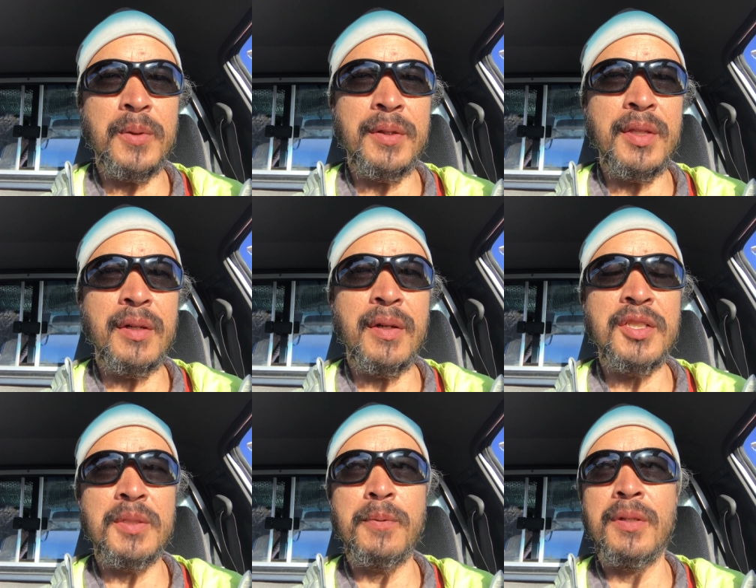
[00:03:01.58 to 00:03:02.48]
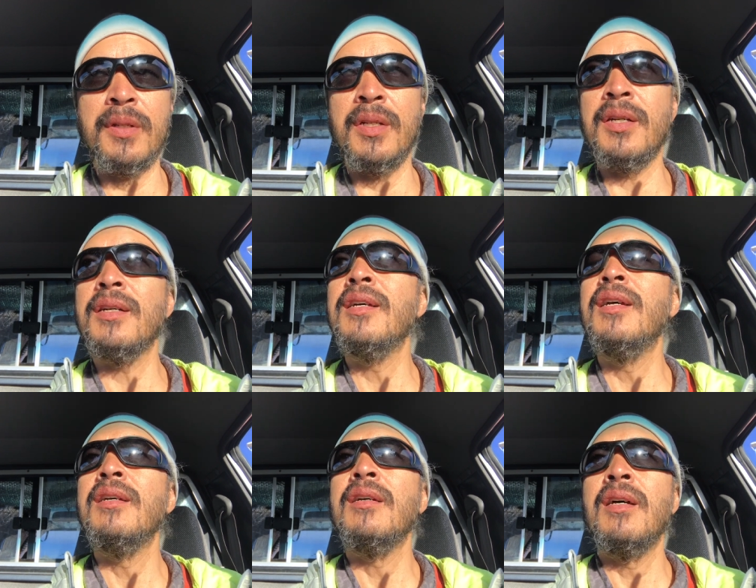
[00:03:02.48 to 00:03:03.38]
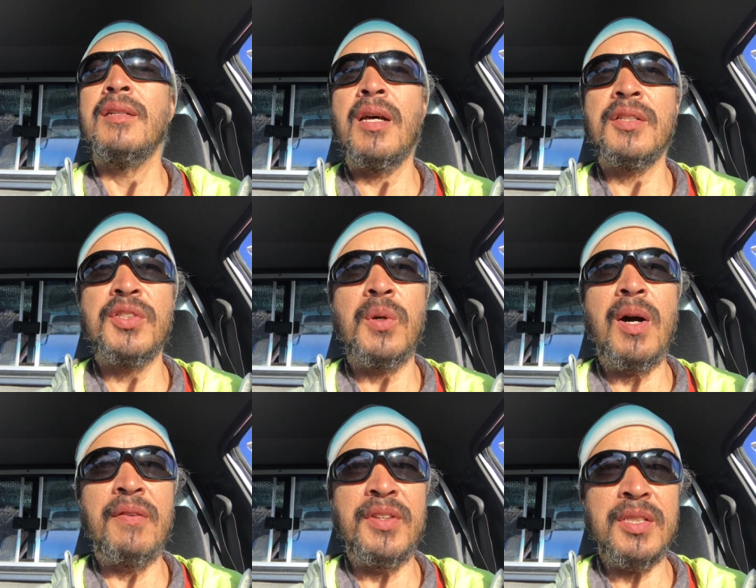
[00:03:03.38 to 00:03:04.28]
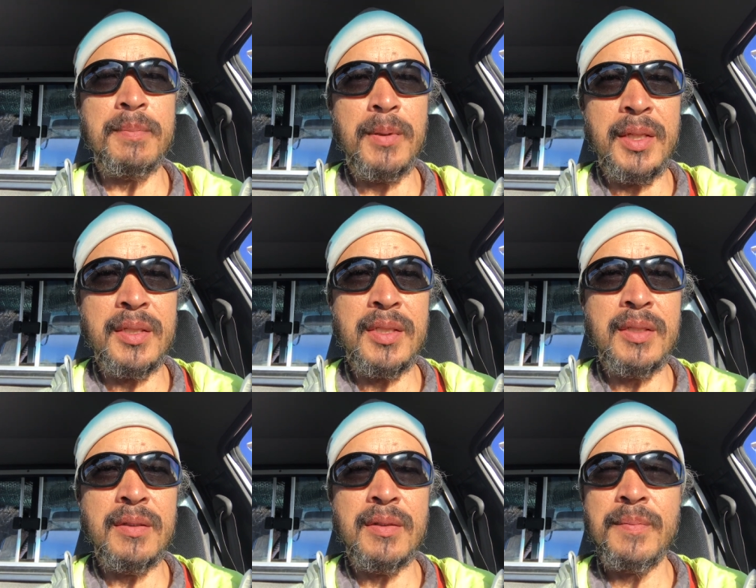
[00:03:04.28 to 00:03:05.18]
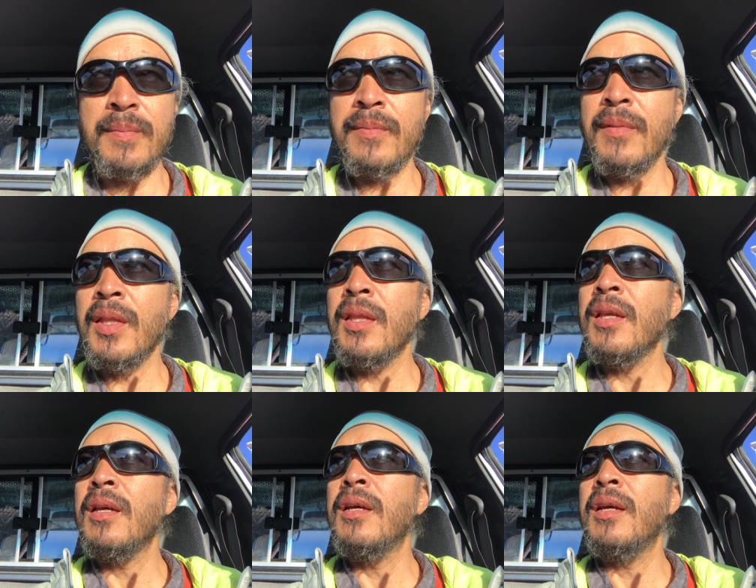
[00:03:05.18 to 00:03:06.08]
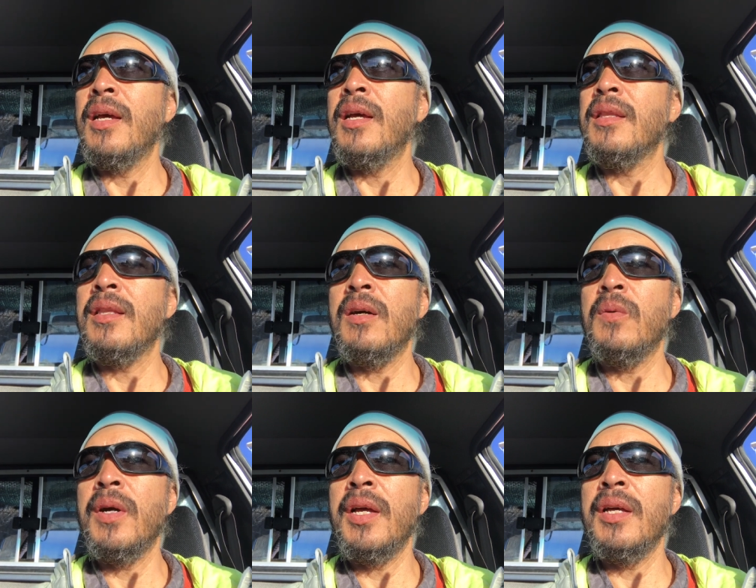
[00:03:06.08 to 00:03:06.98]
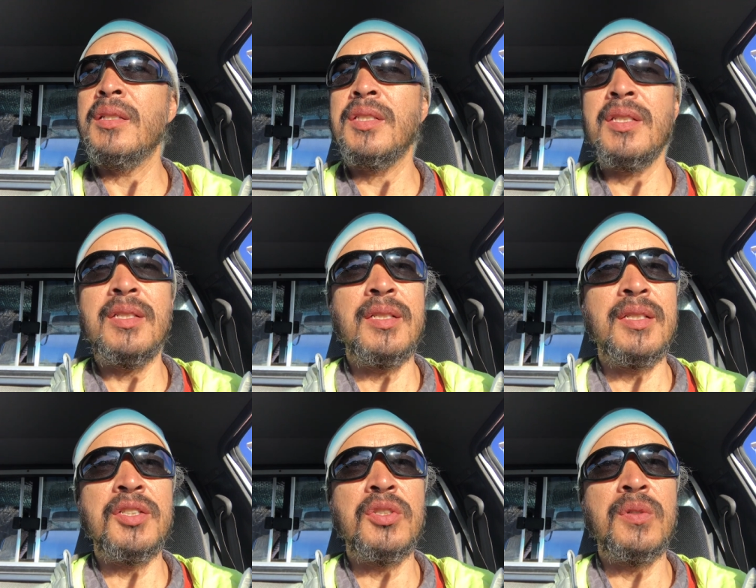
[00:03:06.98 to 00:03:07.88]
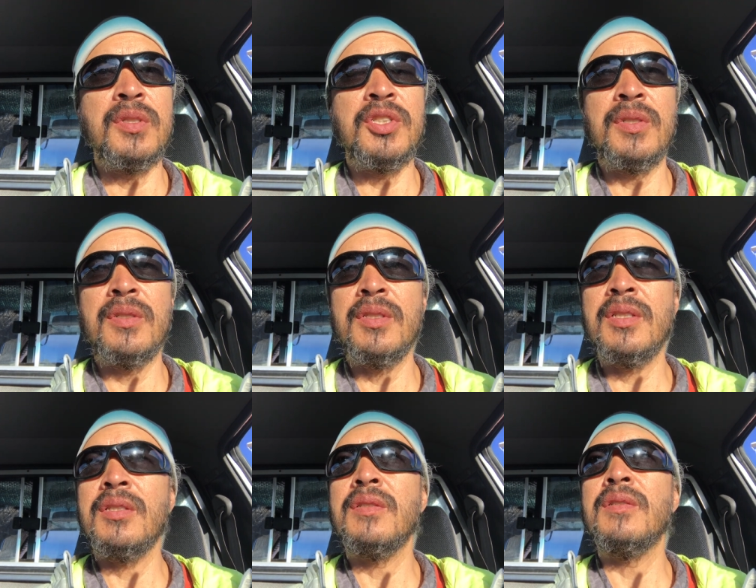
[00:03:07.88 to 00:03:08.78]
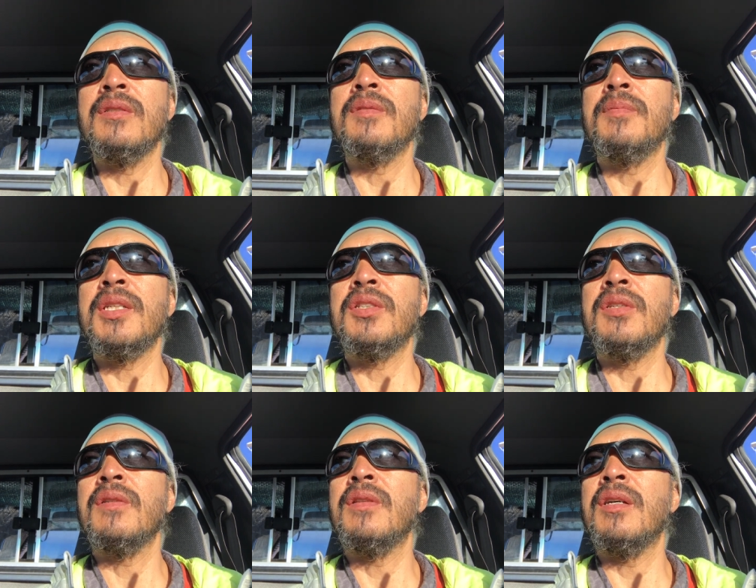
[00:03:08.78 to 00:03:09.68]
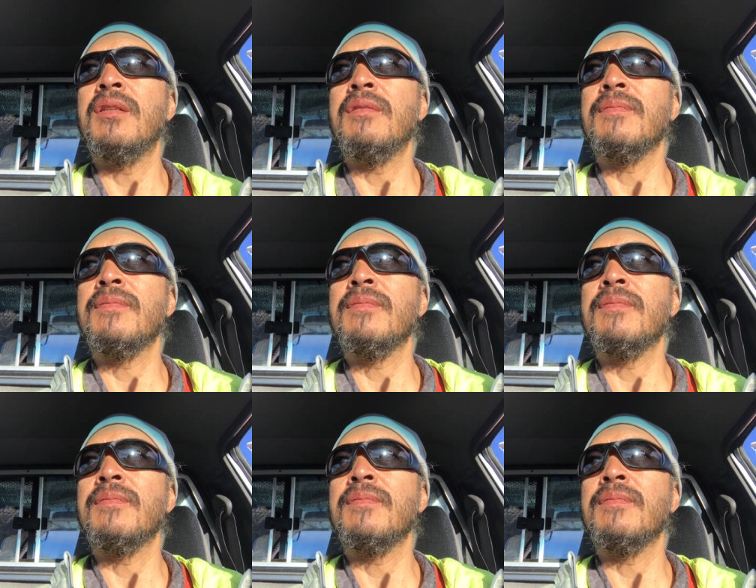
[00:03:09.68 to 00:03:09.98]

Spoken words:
put it there. I just put it in a not so obvious place. And that way it's just additional insurance to make sure that